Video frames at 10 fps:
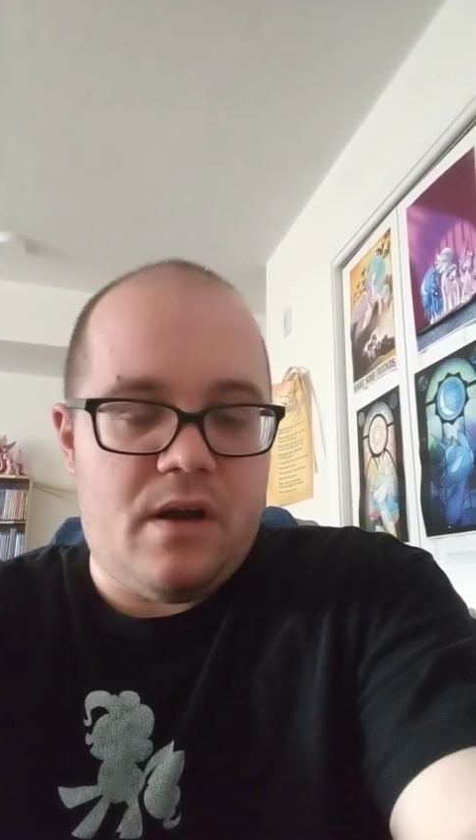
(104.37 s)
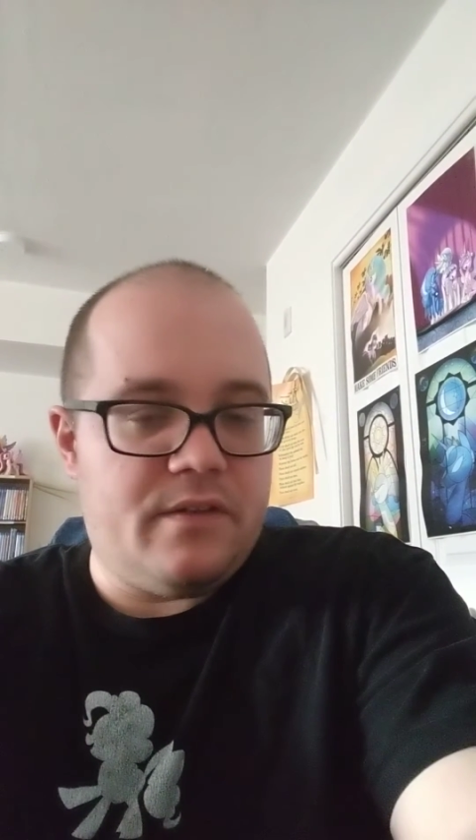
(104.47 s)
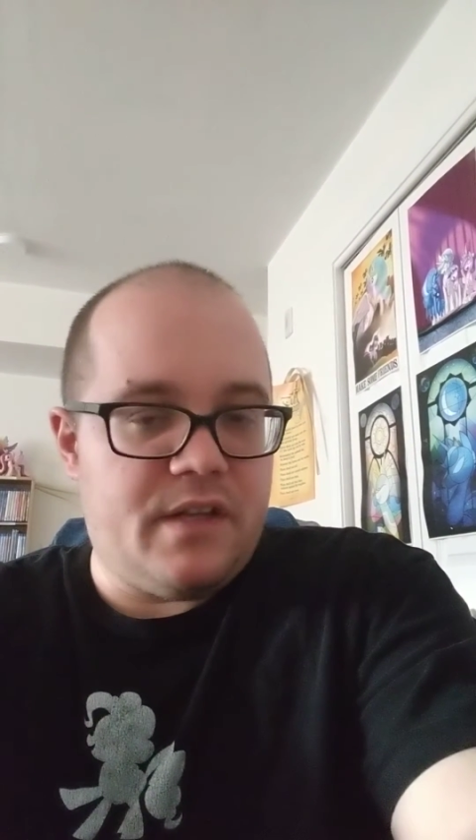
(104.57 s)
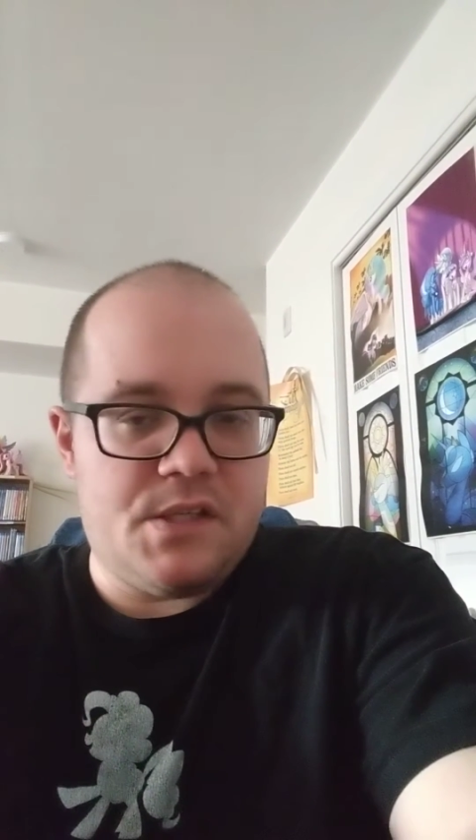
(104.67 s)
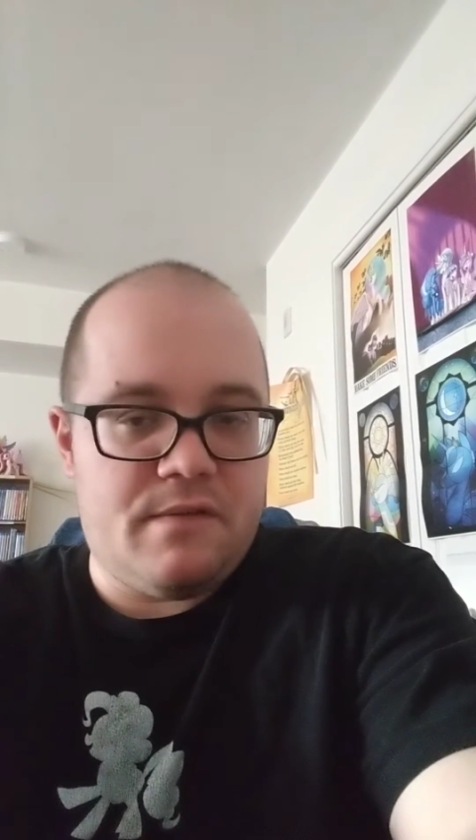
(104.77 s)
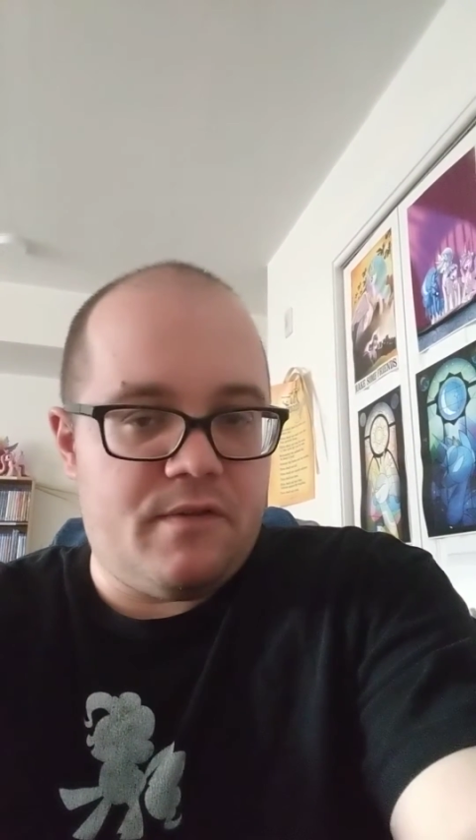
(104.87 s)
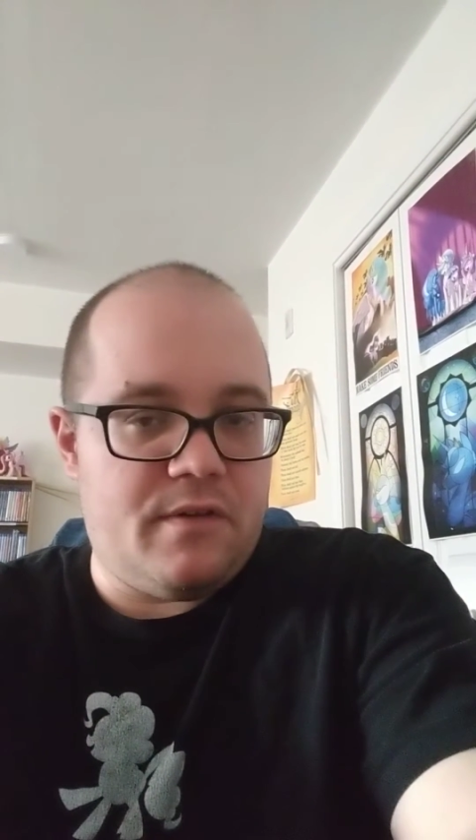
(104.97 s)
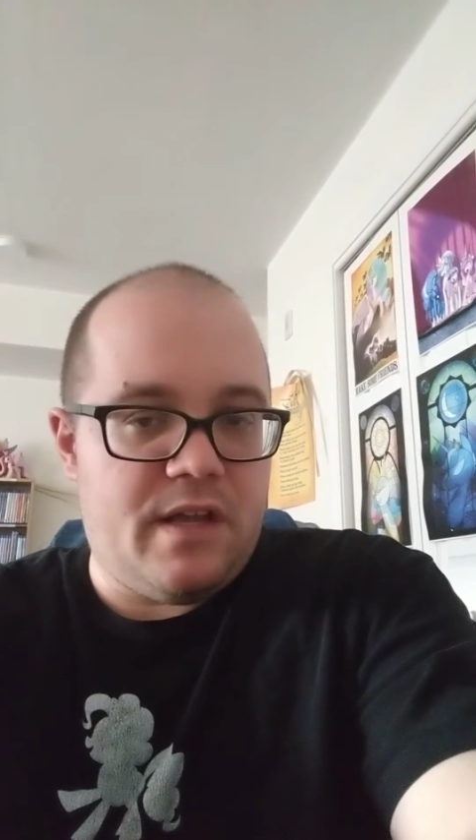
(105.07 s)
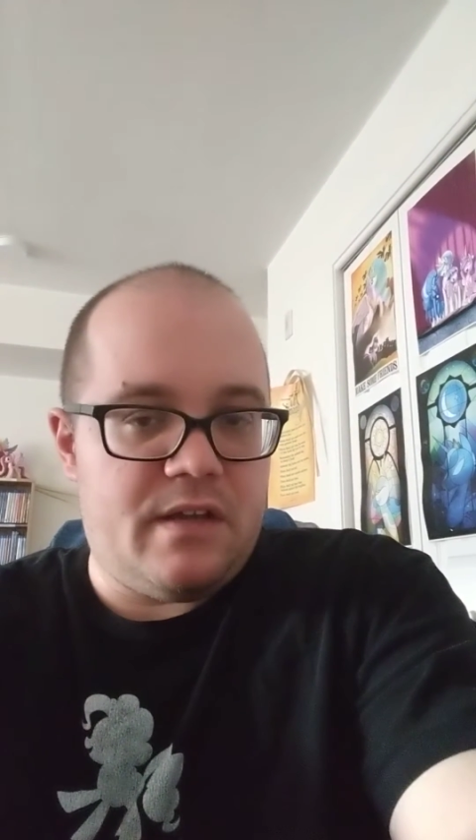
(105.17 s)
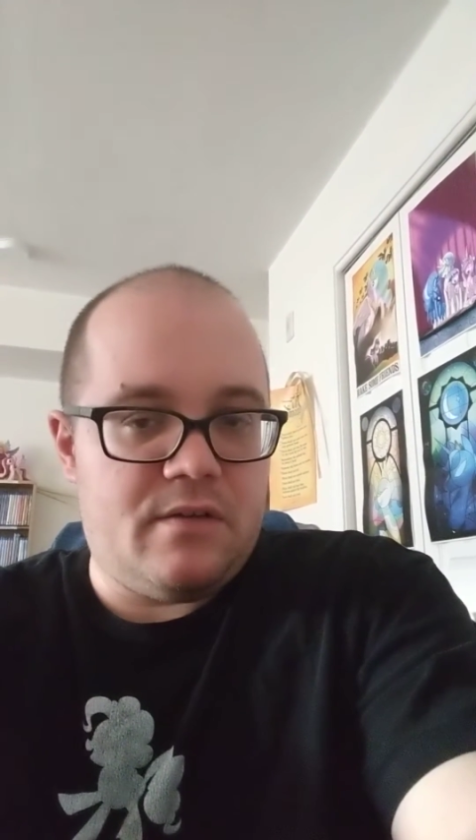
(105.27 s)
unless if they're
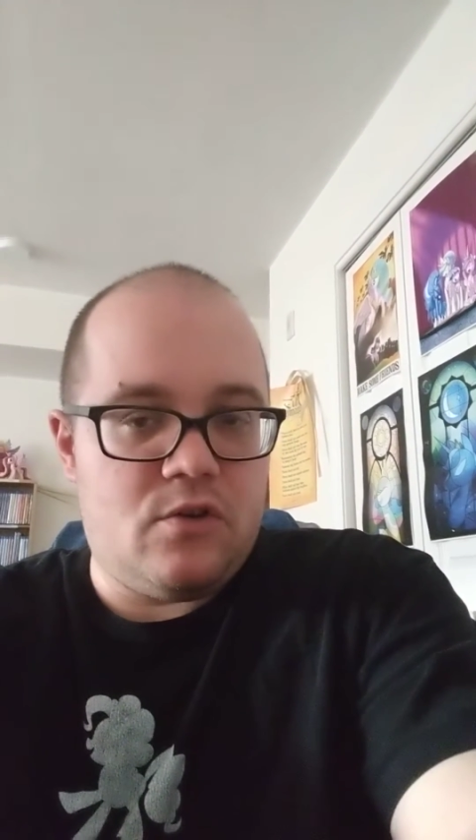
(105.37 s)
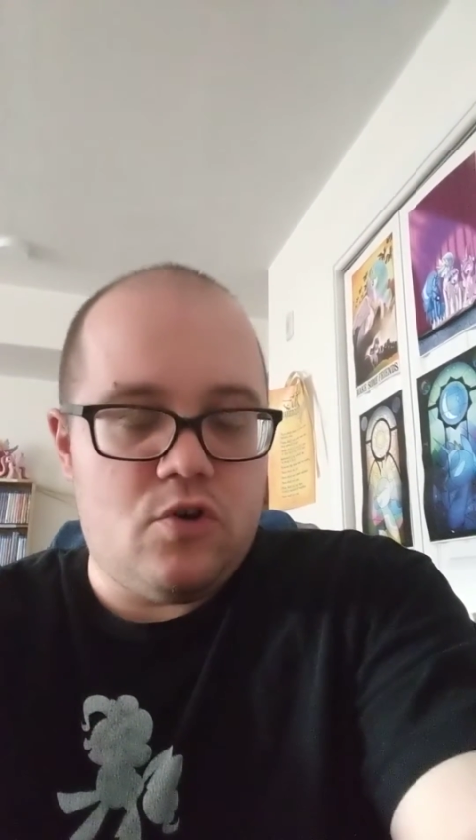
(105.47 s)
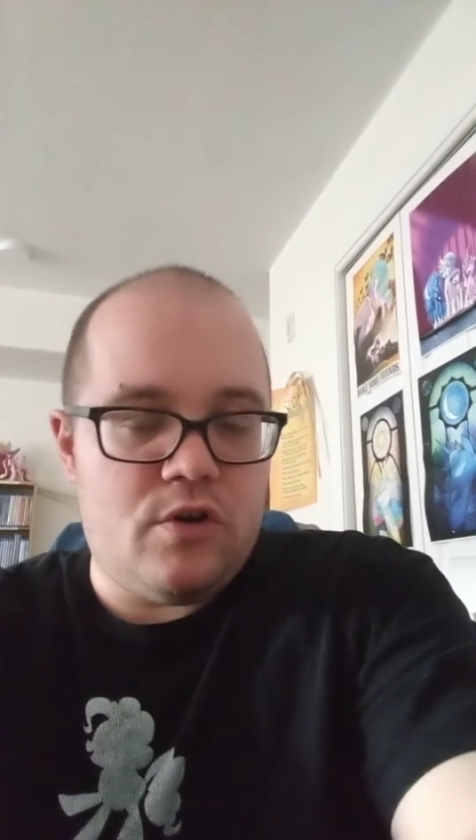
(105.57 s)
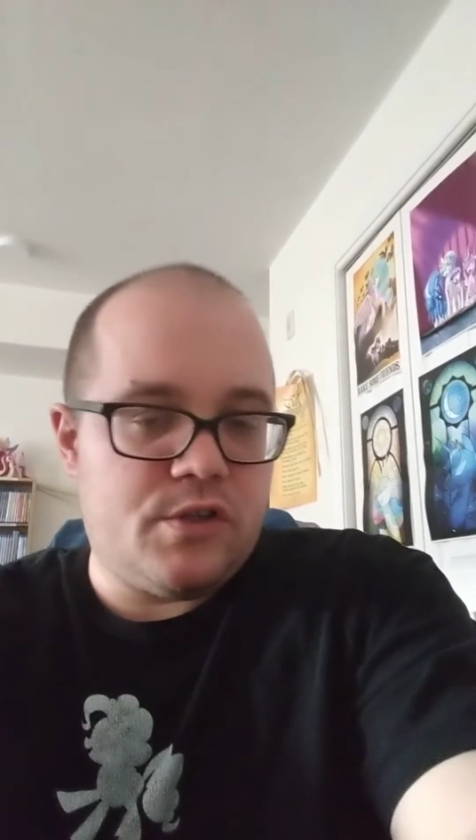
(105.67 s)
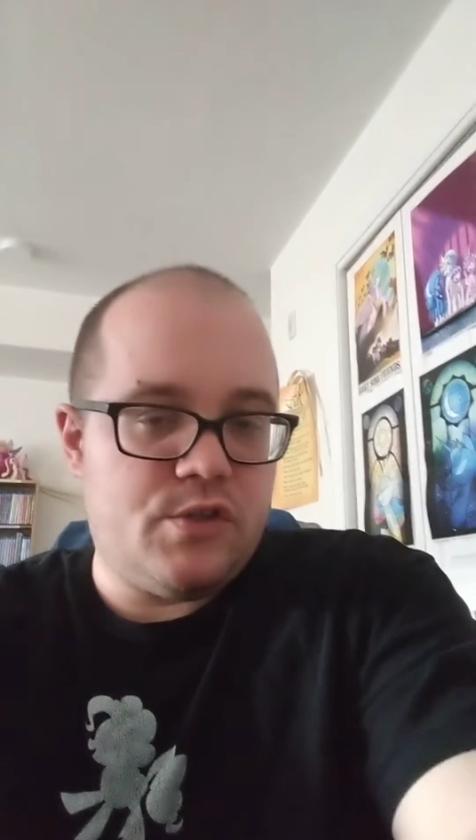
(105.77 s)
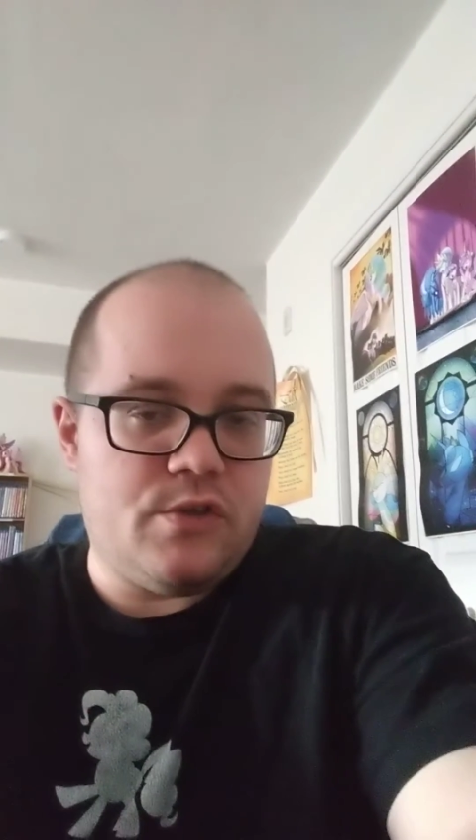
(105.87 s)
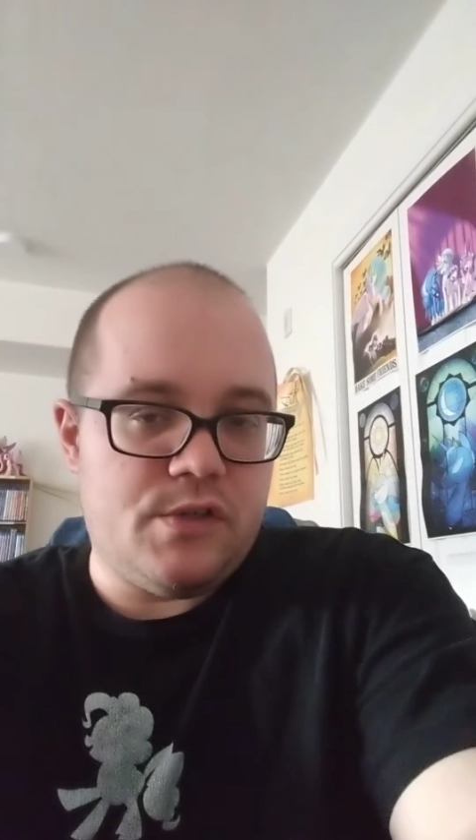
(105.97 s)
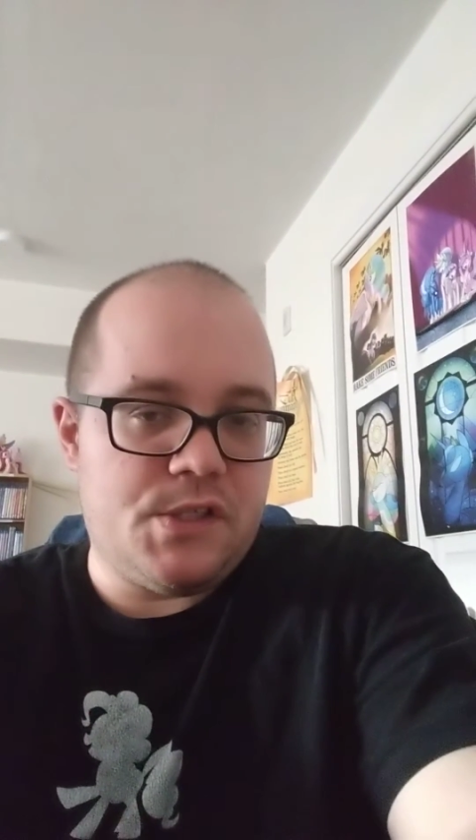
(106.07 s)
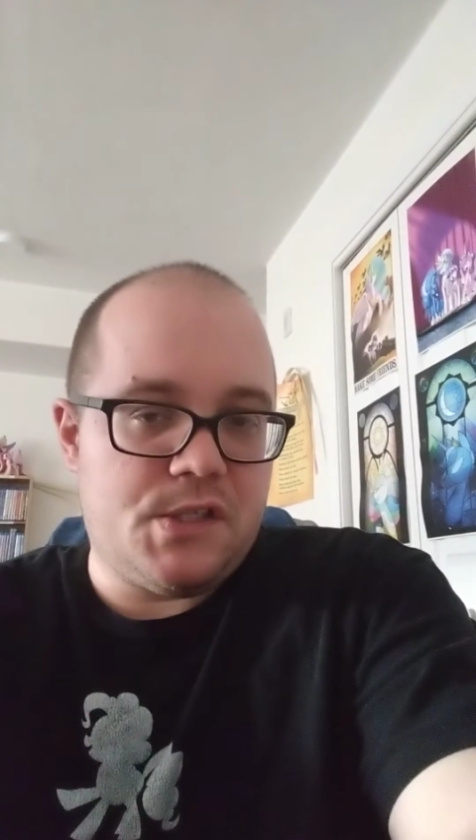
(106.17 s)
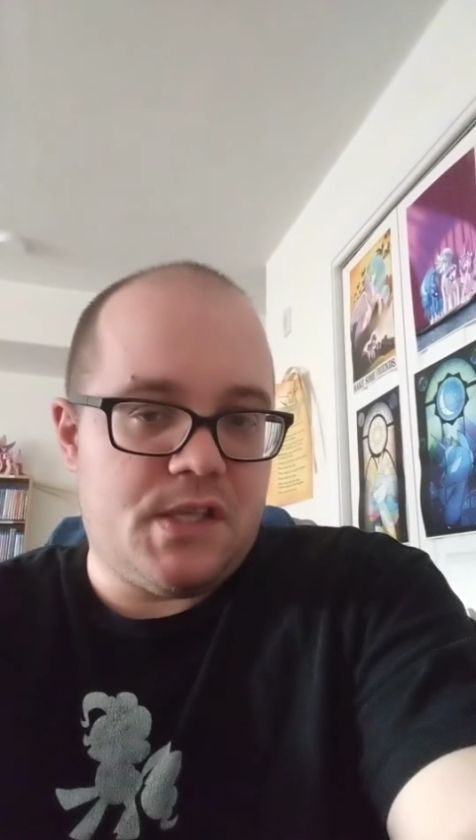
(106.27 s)
like cooked or